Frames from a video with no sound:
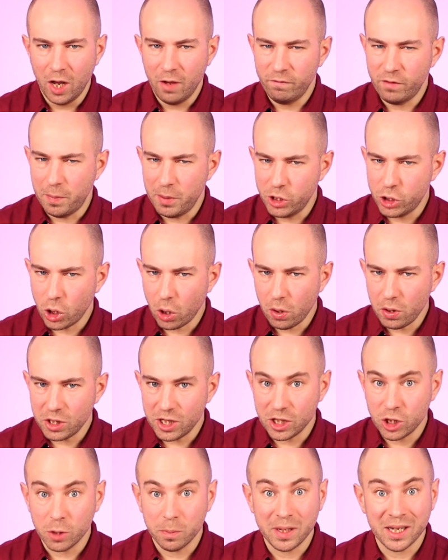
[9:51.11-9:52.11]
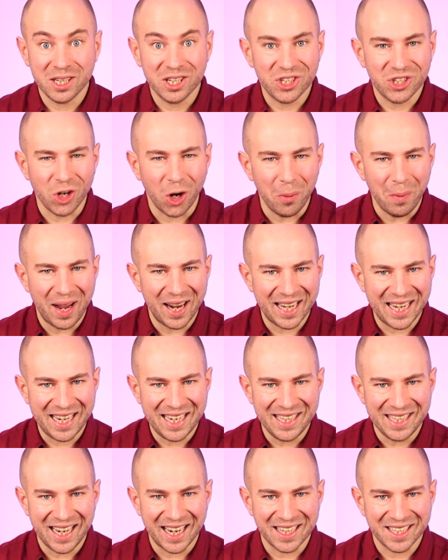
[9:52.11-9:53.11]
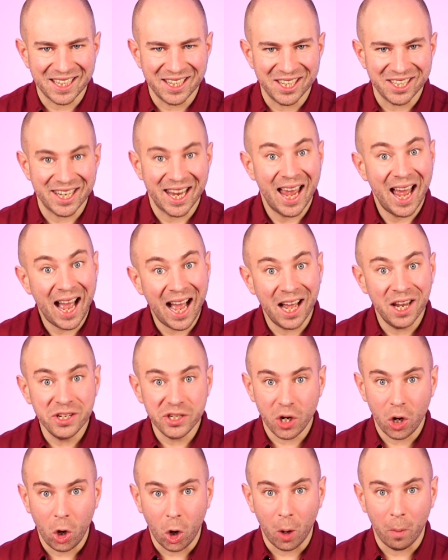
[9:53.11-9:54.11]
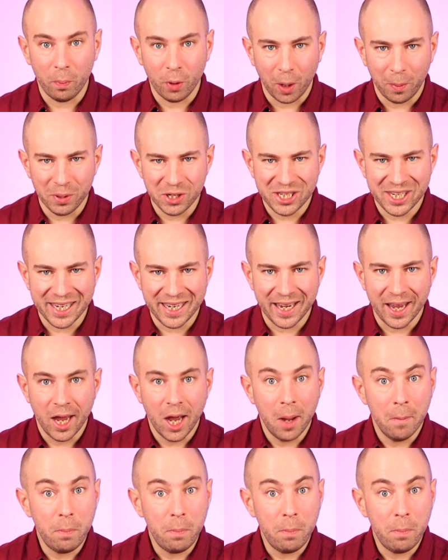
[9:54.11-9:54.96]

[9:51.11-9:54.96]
the majority should be in stock market indexes and or property,